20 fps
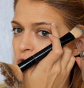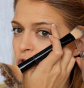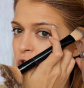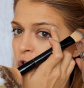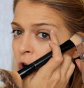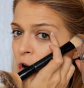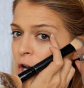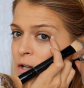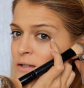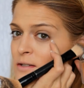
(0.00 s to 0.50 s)

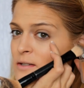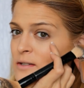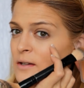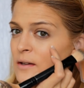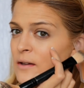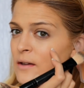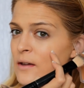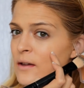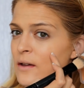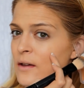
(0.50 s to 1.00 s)
not
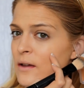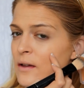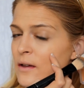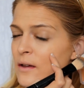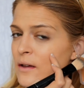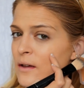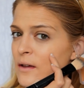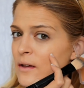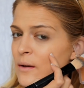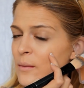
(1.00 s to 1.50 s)

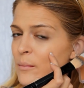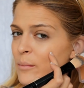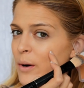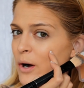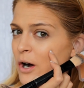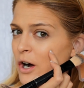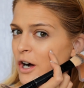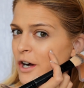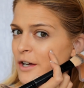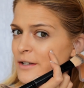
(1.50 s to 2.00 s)

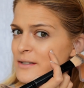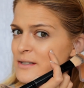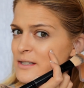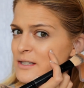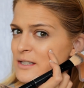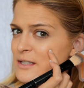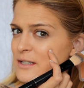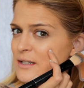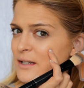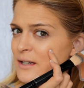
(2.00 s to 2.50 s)

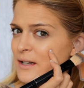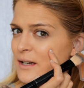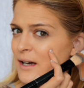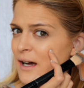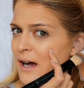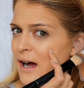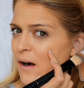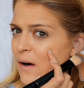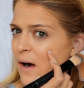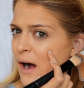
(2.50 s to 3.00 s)
past
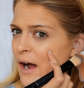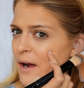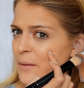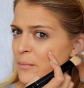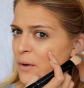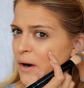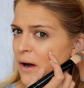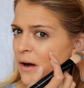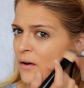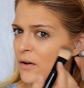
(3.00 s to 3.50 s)
our
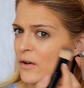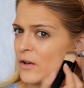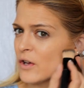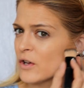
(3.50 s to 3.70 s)
eyebrow.